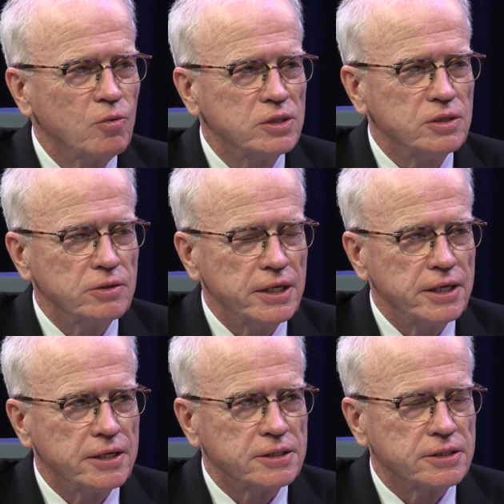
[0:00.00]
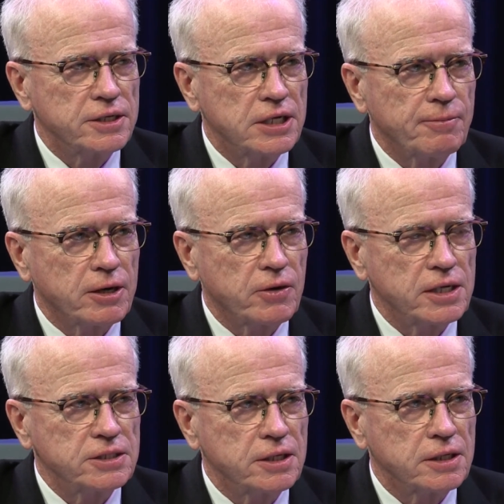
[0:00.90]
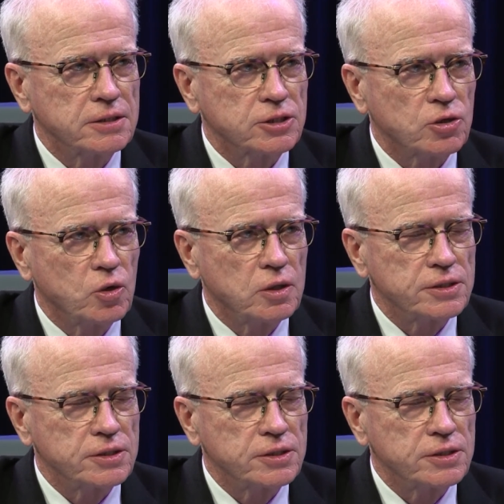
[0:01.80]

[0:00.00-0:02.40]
What you need is the Democrats in control